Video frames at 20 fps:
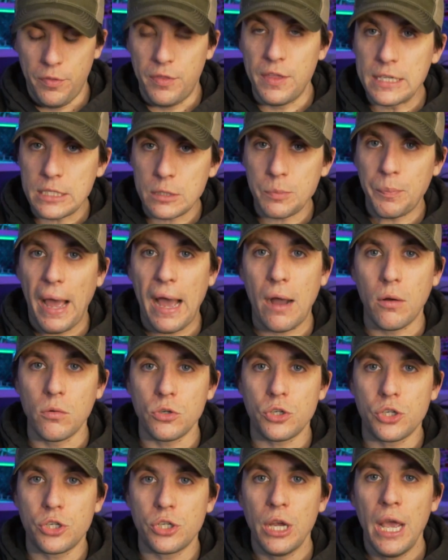this
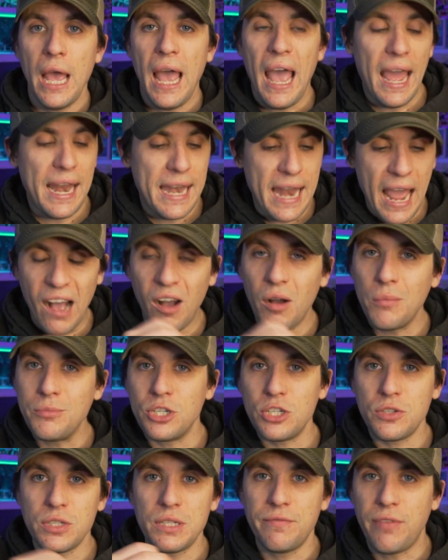pouch. And now I'm
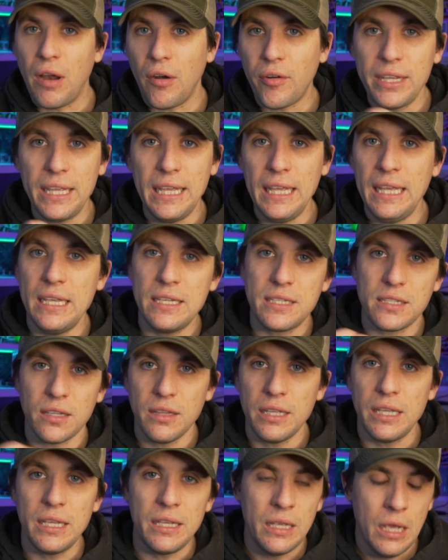just very
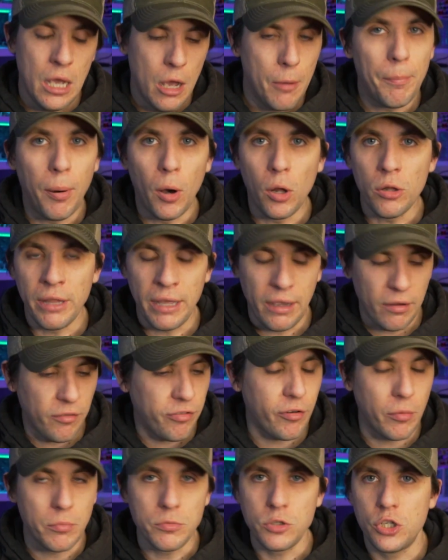easily pulling
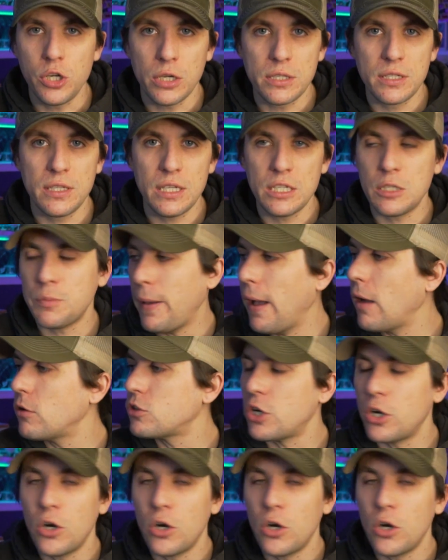from just this pouch.